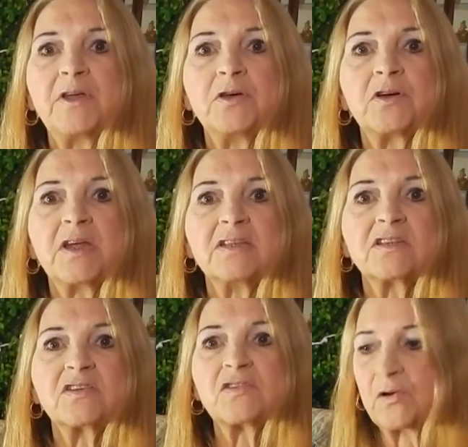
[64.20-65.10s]
but you can
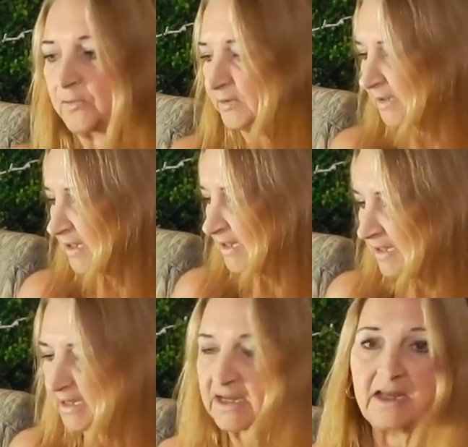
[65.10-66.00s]

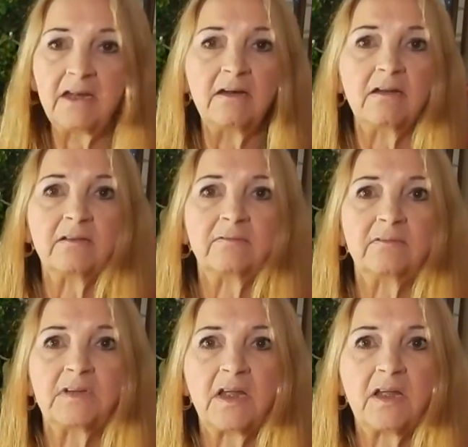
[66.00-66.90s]
certainly eat
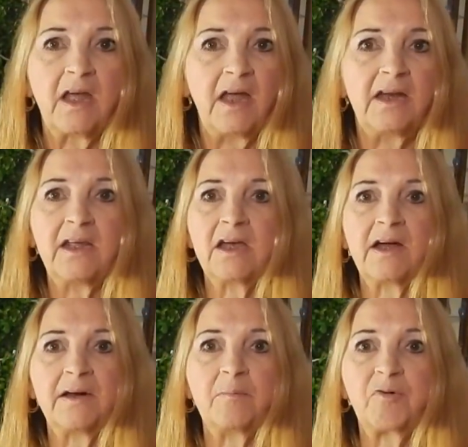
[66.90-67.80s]
any
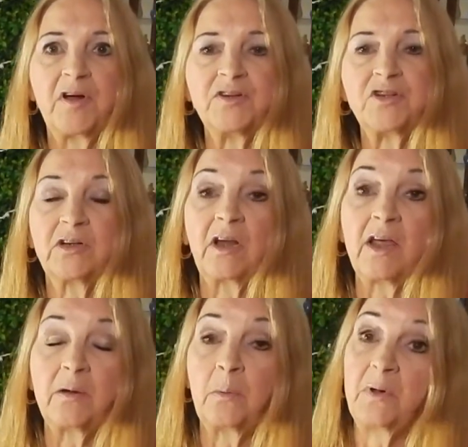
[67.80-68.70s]
kind of bread you
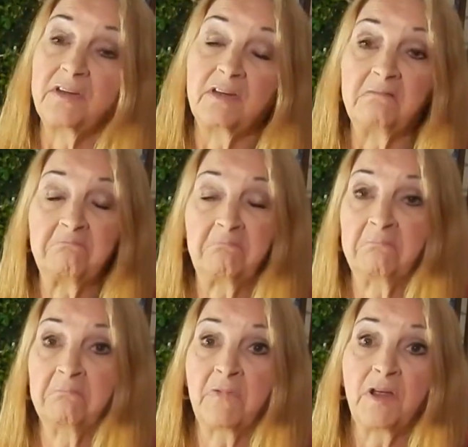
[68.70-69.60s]
like with it.
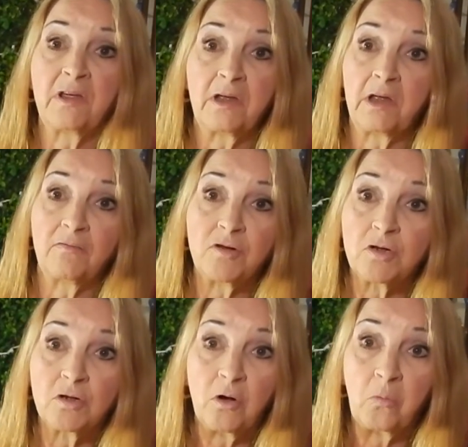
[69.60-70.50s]
If
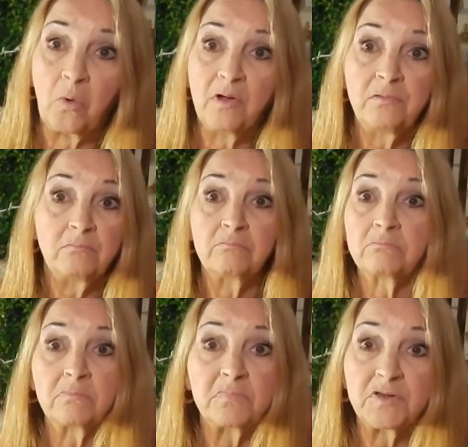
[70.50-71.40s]
you don't want,
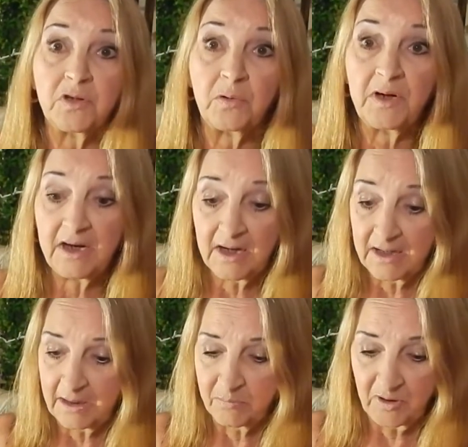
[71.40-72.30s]
mm, don't eat
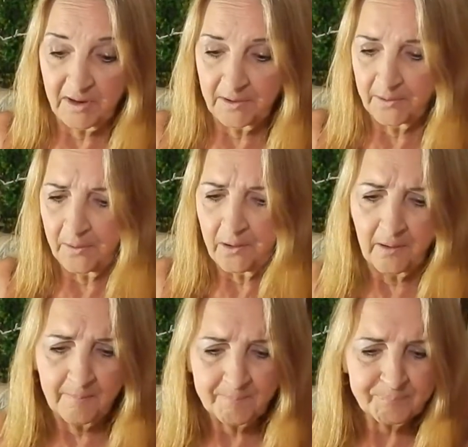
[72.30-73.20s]
any bread at
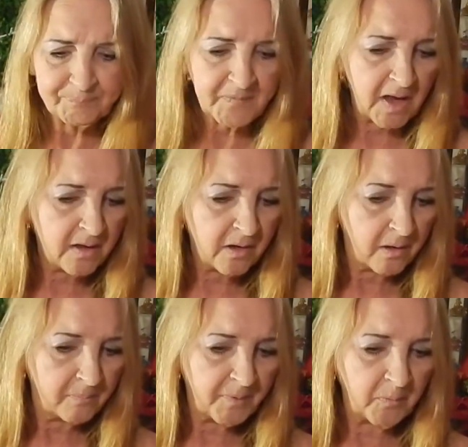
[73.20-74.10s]
all.
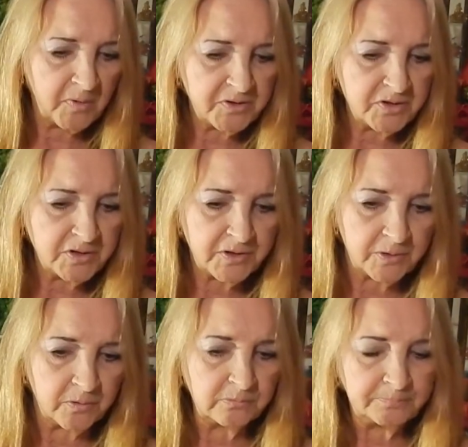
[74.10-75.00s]
But what you
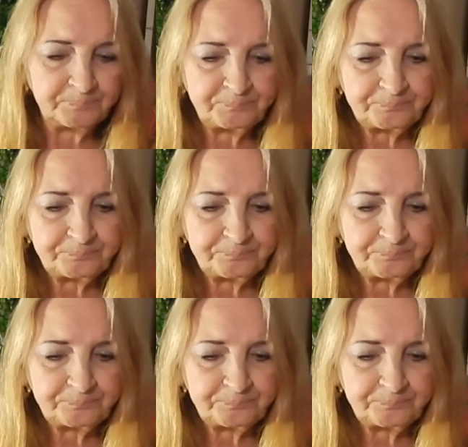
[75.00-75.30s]
do